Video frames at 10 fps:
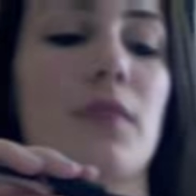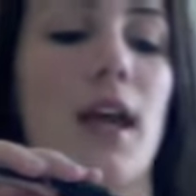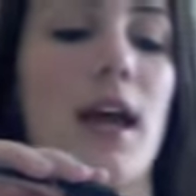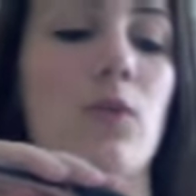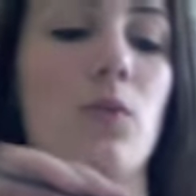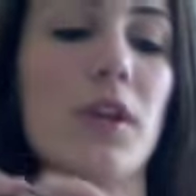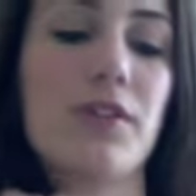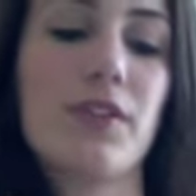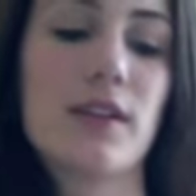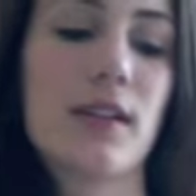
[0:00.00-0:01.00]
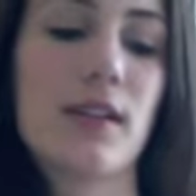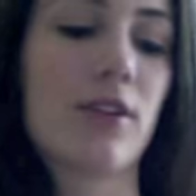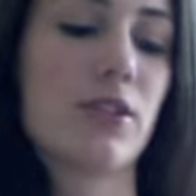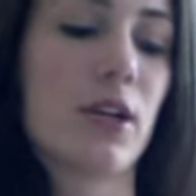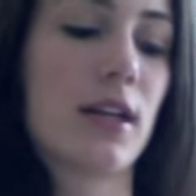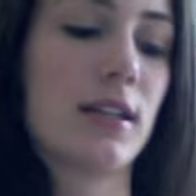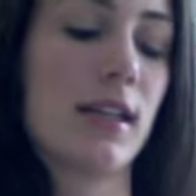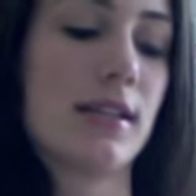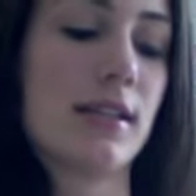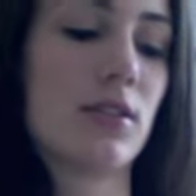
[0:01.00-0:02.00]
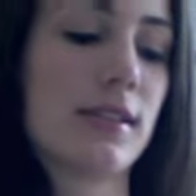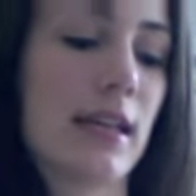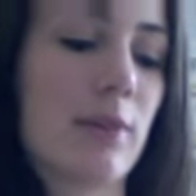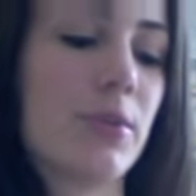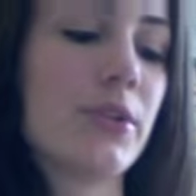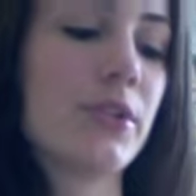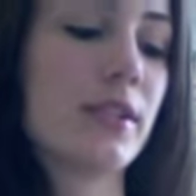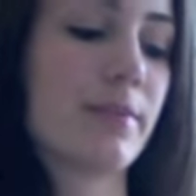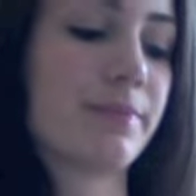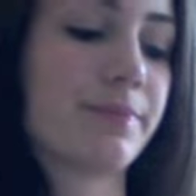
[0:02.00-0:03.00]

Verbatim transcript: And with this, I also got these little samples